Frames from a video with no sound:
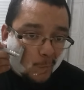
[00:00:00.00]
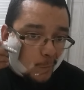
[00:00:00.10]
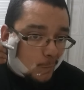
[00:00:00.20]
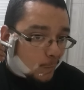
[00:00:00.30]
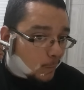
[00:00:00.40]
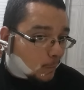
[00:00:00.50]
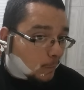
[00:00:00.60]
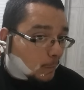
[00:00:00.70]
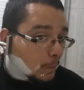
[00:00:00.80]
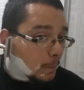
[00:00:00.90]

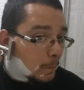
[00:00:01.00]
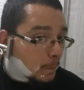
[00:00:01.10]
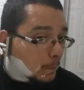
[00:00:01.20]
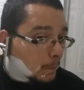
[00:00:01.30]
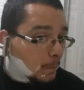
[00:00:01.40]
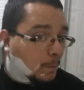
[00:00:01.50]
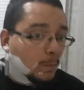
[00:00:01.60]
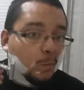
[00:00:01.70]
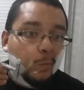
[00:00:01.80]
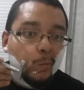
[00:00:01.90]

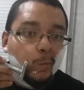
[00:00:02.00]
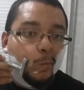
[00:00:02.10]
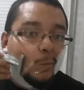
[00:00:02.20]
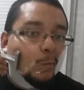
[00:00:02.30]
Nobody speaks.